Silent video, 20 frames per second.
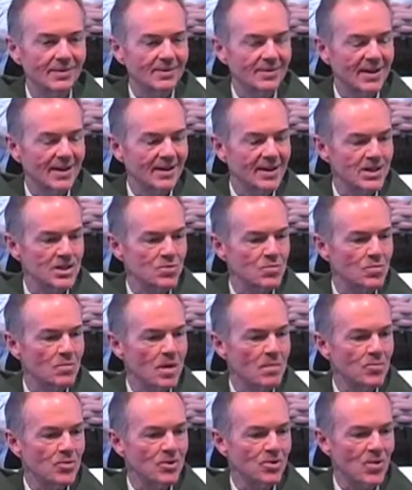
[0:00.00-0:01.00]
And let's
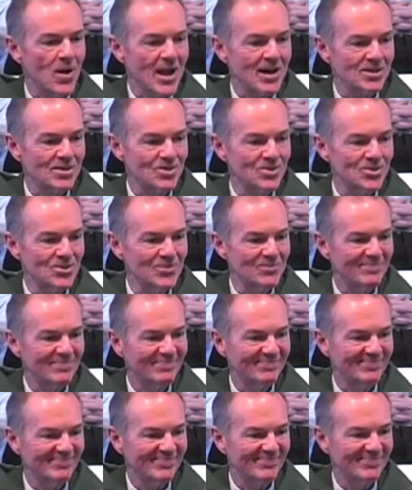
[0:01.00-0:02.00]
remember in gratitude
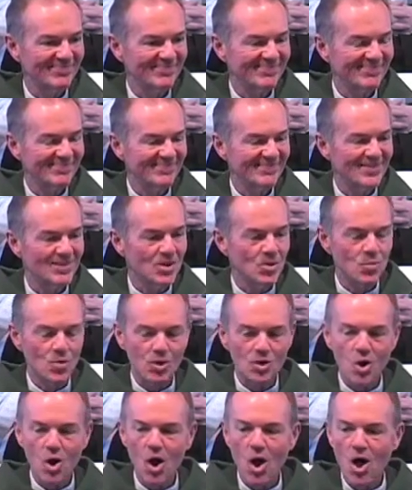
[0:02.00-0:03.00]
that we're
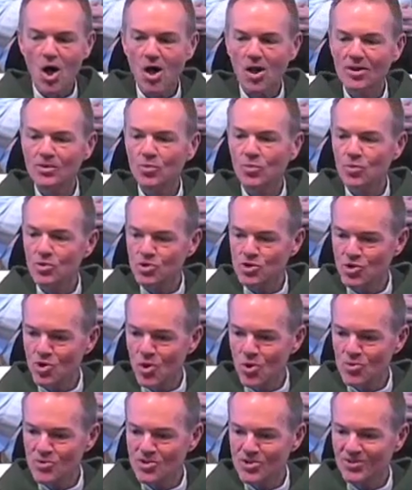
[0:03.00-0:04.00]
called, we're
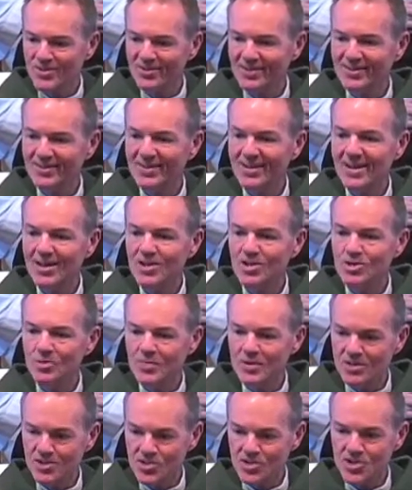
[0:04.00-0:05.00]
chosen to
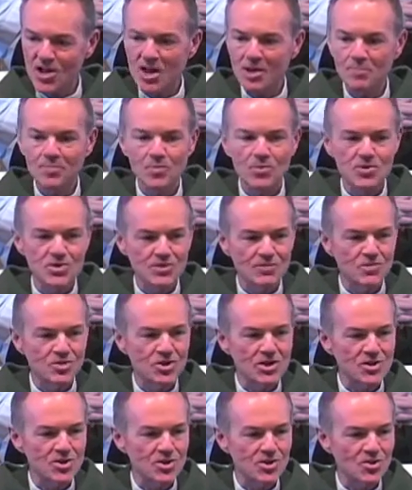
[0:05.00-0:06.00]
be disciples of
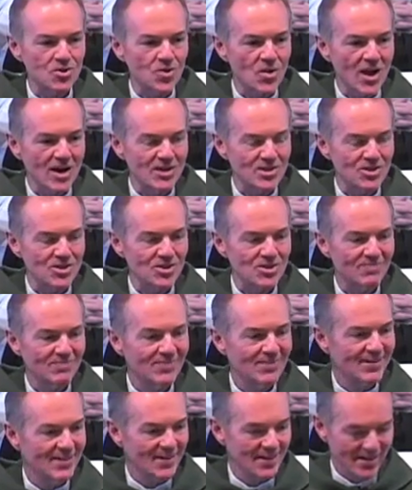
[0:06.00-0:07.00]
Jesus Christ
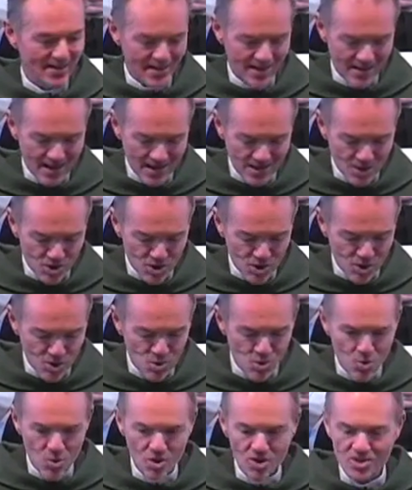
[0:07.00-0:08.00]
and
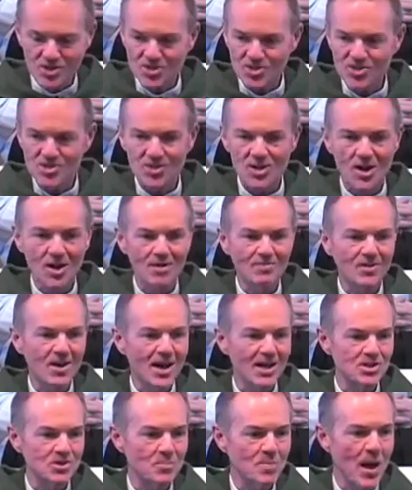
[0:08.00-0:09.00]
stewards of
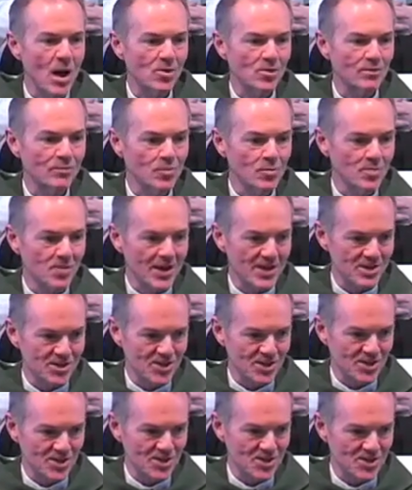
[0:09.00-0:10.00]
God's bountiful
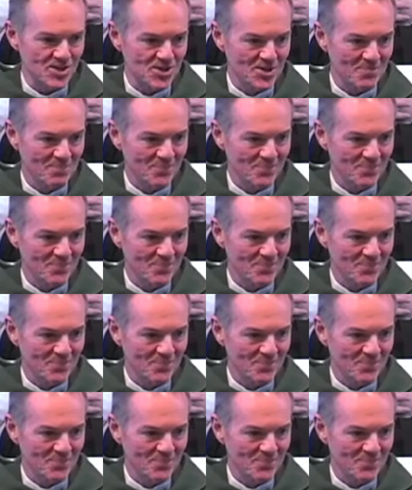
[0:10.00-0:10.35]
blessings.